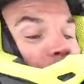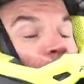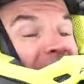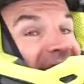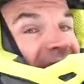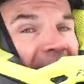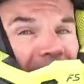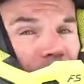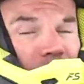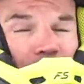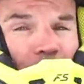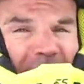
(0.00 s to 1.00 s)
to try to take
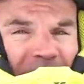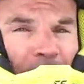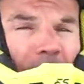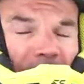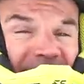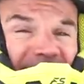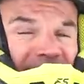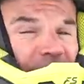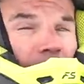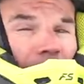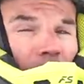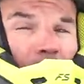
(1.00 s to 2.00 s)
those breath boxes
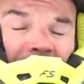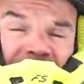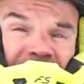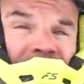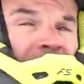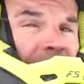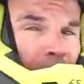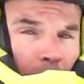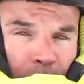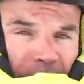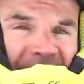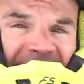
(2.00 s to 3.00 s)
in our helmets
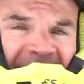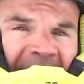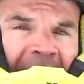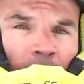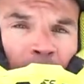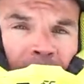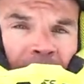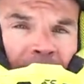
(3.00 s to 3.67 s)
completely out.